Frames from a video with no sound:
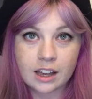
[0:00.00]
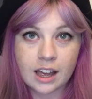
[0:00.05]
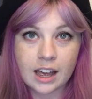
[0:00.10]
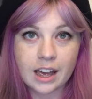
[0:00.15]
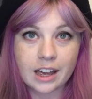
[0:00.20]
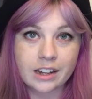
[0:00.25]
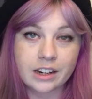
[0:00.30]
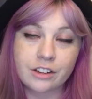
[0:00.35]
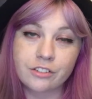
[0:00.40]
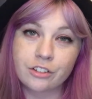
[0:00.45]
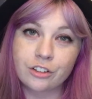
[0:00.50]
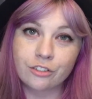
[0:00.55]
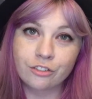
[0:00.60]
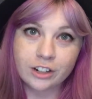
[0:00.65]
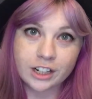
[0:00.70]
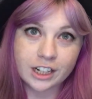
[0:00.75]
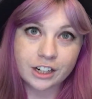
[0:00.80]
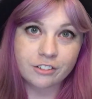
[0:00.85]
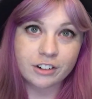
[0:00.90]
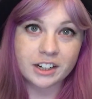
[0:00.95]
And if you
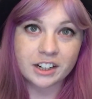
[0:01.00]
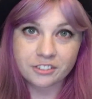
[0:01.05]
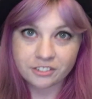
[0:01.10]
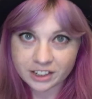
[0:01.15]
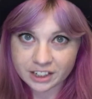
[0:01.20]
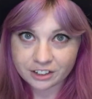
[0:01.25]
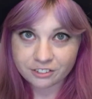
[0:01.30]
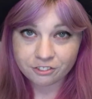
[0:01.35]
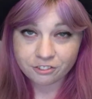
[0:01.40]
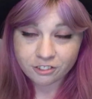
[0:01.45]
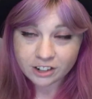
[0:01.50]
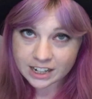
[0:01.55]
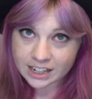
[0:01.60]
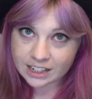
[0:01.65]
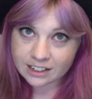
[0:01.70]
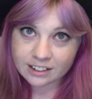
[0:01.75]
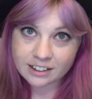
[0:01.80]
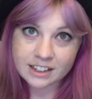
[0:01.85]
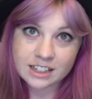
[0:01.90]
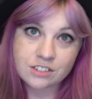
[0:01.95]

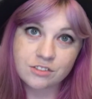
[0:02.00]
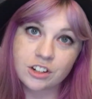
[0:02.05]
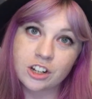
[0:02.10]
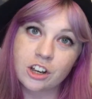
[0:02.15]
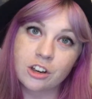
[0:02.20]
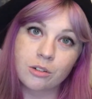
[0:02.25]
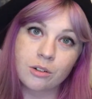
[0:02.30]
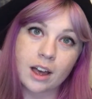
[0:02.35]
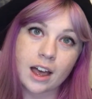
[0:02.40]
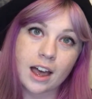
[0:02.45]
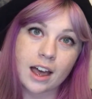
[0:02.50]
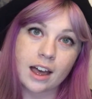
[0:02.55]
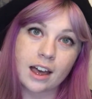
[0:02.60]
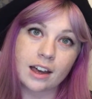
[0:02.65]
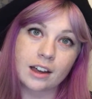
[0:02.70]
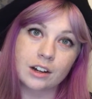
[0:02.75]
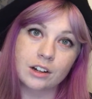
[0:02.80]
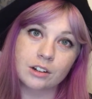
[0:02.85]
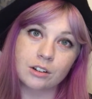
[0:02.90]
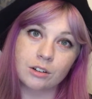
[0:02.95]
really like this video
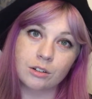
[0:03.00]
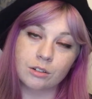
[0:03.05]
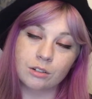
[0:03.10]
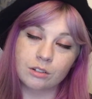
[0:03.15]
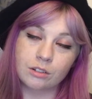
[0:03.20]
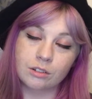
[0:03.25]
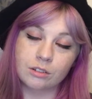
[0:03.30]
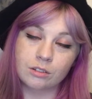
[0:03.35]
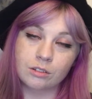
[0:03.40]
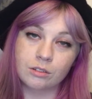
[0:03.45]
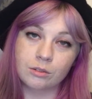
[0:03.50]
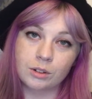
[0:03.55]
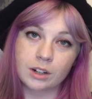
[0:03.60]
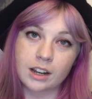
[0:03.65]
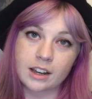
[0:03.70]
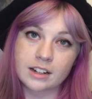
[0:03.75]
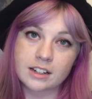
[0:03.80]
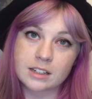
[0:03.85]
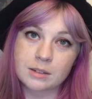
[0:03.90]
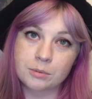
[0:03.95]
and would
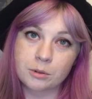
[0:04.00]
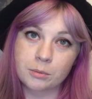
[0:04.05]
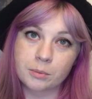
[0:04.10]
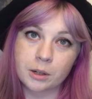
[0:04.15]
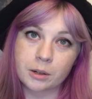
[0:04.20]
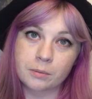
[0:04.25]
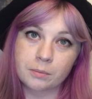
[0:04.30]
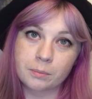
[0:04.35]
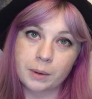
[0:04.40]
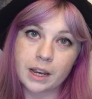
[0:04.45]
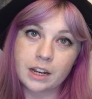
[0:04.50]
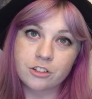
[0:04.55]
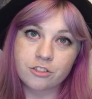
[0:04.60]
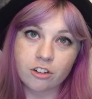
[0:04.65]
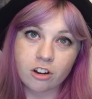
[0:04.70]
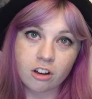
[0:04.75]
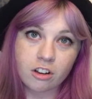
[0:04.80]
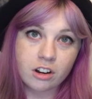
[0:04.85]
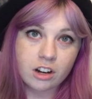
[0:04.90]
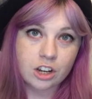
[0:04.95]
like to support me on
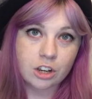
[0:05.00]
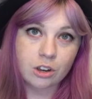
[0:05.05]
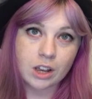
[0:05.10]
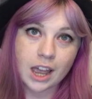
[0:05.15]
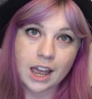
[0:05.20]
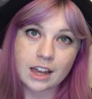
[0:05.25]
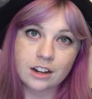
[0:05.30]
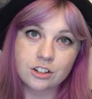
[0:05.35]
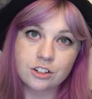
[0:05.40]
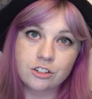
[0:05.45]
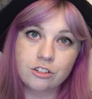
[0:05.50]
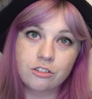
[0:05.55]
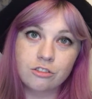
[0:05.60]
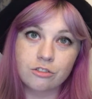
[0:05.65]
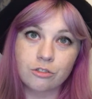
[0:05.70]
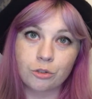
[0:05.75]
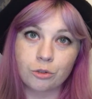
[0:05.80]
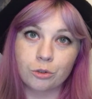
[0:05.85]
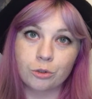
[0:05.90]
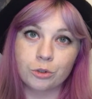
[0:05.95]
Patreon, you can do
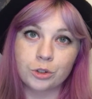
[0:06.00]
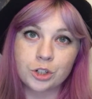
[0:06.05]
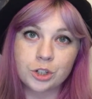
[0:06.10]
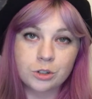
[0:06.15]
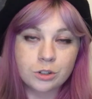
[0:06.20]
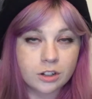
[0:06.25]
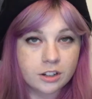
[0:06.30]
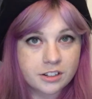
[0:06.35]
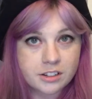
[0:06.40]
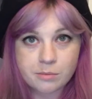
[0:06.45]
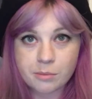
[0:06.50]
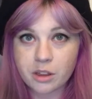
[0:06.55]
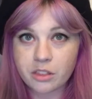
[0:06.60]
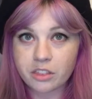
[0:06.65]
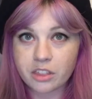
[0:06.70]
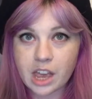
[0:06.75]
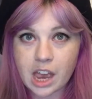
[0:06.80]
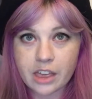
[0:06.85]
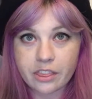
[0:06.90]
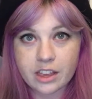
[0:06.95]
for $2 a
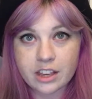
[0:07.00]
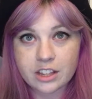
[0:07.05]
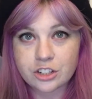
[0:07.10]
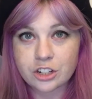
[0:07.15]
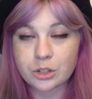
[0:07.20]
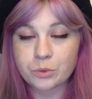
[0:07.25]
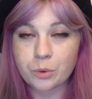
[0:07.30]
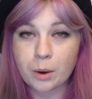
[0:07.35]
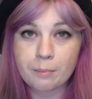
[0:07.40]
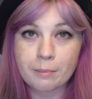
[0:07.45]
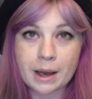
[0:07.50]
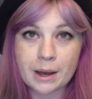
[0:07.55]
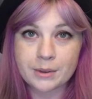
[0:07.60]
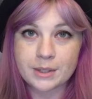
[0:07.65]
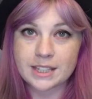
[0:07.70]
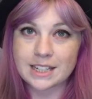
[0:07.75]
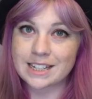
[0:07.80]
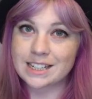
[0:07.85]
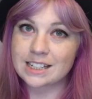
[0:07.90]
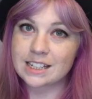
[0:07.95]
month, and that is just
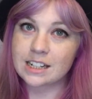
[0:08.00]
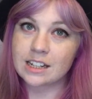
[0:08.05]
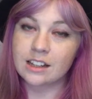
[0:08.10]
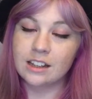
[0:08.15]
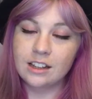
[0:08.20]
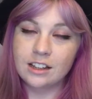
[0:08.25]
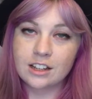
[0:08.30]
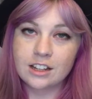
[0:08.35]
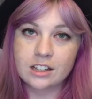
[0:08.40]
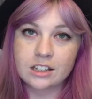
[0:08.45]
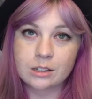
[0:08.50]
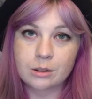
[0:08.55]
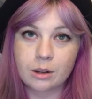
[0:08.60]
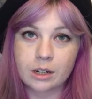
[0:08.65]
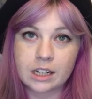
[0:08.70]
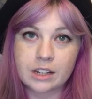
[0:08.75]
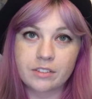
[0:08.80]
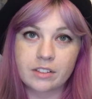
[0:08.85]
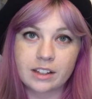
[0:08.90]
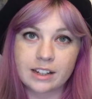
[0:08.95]
£1.60. So I'll
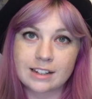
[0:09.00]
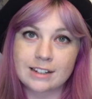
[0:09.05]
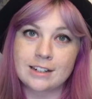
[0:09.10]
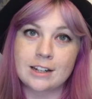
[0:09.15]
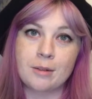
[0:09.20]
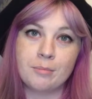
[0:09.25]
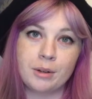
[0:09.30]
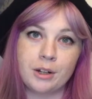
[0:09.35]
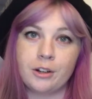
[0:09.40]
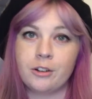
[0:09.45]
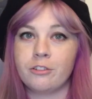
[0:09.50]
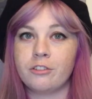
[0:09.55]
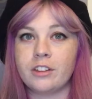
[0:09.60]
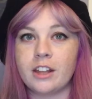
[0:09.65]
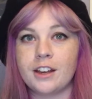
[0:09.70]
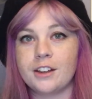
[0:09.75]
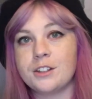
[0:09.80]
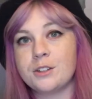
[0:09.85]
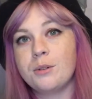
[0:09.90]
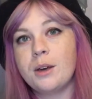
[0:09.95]
leave the link down below for
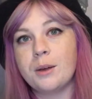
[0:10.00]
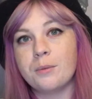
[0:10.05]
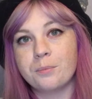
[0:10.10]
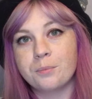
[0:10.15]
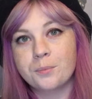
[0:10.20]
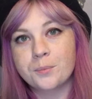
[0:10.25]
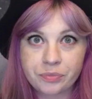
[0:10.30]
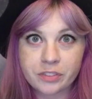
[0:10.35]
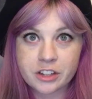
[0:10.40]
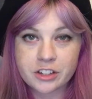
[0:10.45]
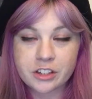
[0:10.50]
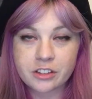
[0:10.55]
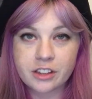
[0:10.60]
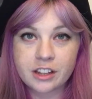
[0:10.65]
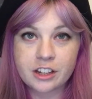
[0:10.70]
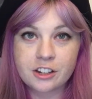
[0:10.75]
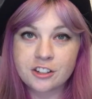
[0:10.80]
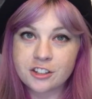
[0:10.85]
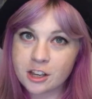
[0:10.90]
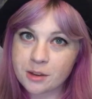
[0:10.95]
that as well. So
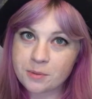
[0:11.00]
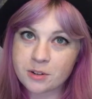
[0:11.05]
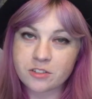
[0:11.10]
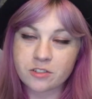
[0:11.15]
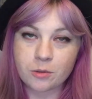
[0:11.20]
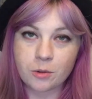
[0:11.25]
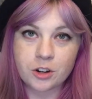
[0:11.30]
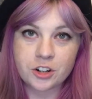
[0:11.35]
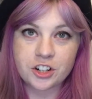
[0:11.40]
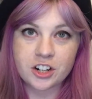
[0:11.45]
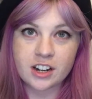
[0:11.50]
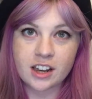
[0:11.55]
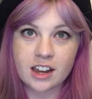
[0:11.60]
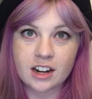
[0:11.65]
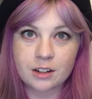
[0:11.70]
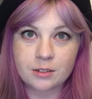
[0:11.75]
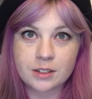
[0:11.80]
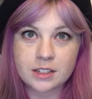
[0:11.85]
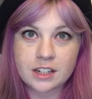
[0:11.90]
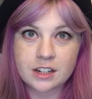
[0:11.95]
thank you so much for watching, and
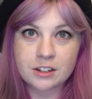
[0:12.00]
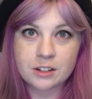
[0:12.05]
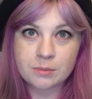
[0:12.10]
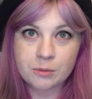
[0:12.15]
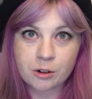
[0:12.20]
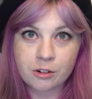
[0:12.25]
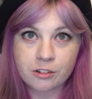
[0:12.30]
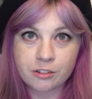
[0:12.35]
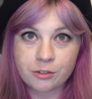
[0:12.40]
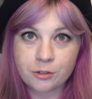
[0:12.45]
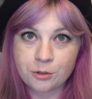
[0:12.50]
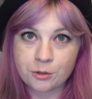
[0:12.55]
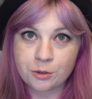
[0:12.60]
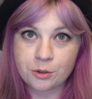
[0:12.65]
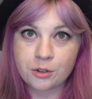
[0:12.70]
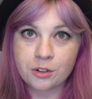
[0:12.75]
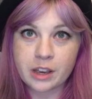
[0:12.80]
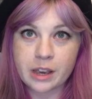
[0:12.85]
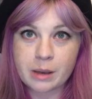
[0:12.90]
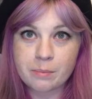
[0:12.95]
I will see you tomorrow
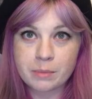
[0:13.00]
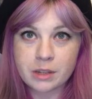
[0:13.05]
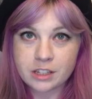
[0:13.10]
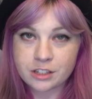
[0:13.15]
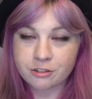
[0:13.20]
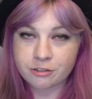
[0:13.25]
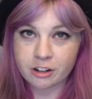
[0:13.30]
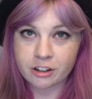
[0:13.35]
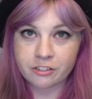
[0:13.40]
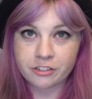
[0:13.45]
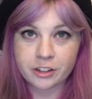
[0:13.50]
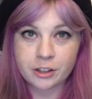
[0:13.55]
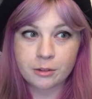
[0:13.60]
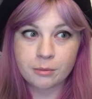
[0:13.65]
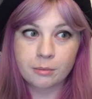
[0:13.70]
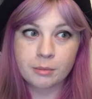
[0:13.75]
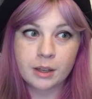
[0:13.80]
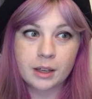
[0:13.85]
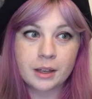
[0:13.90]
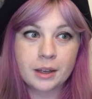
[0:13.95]
for a mystery
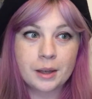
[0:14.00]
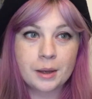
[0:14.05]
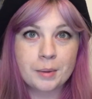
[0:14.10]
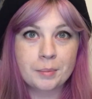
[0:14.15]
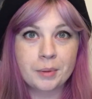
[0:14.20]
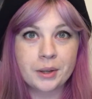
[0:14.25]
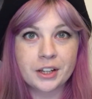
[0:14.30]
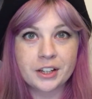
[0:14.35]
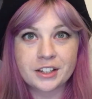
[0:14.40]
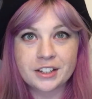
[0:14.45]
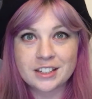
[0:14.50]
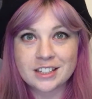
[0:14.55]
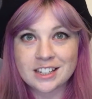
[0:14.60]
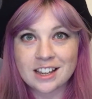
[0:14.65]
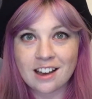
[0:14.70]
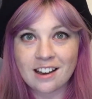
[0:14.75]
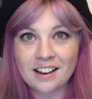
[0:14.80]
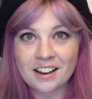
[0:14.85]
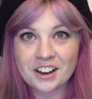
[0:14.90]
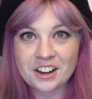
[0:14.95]
film, because
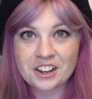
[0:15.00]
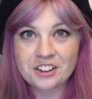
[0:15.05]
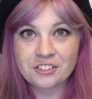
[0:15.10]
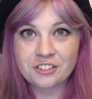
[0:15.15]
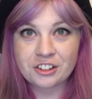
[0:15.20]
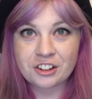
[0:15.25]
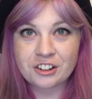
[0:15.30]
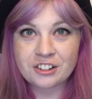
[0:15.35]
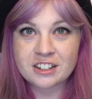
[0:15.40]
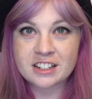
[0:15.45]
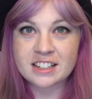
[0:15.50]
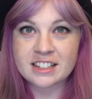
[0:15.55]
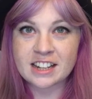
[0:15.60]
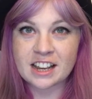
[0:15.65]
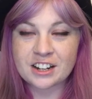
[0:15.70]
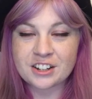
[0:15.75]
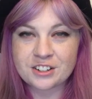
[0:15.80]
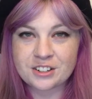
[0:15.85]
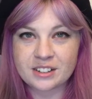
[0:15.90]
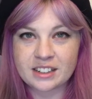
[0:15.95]
I forgot to
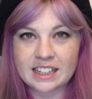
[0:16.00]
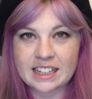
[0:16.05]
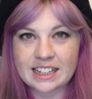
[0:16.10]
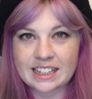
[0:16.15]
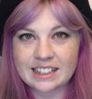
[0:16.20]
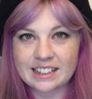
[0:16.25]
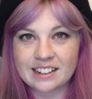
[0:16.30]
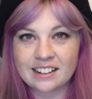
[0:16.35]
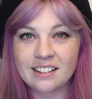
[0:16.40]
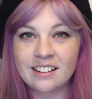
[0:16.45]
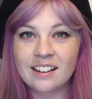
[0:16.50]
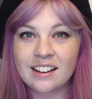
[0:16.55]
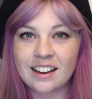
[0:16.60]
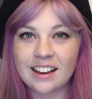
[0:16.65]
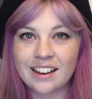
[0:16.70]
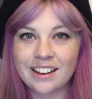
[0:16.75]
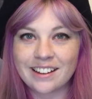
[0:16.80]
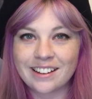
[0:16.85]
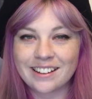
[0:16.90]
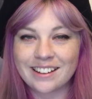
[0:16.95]
schedule in
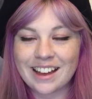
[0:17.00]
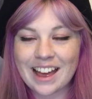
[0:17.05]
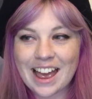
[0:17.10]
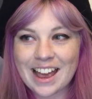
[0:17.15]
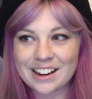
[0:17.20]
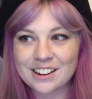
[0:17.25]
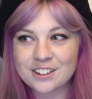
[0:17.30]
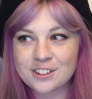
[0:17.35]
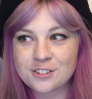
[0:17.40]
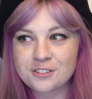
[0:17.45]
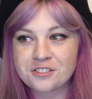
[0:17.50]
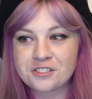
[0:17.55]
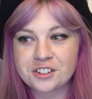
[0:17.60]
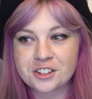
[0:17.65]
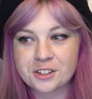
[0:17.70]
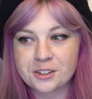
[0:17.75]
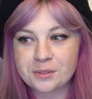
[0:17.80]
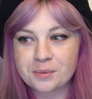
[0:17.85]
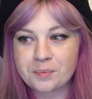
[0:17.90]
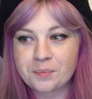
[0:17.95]
an extra
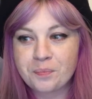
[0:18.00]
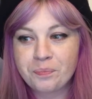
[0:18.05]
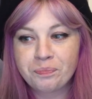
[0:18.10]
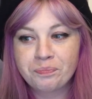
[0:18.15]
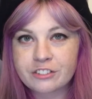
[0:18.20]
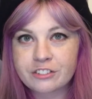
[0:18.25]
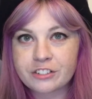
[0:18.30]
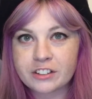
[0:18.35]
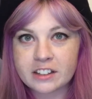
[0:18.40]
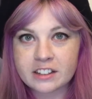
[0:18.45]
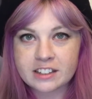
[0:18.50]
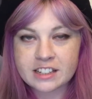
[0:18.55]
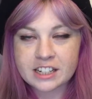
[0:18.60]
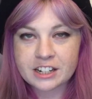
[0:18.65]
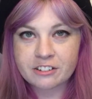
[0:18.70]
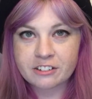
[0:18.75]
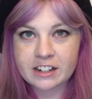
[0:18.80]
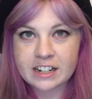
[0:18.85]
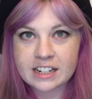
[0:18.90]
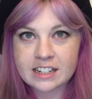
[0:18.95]
film for the
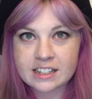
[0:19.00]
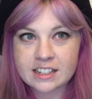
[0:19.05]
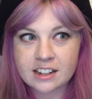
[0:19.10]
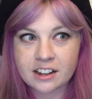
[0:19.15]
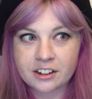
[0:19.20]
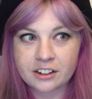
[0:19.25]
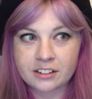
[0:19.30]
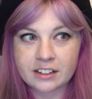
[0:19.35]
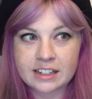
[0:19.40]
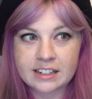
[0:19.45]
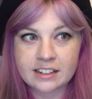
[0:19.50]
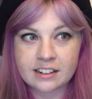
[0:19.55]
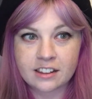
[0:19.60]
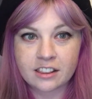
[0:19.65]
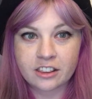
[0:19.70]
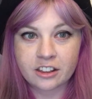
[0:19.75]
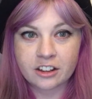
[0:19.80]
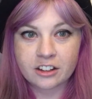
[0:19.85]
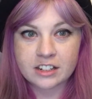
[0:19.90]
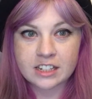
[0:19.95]
series. I only did
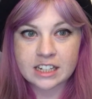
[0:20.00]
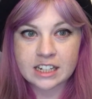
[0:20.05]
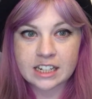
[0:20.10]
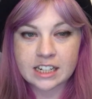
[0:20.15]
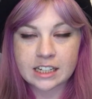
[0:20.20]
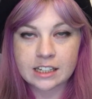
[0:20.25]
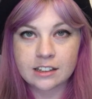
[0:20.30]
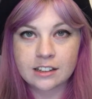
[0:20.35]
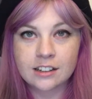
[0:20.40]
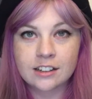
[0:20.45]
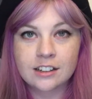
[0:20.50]
30,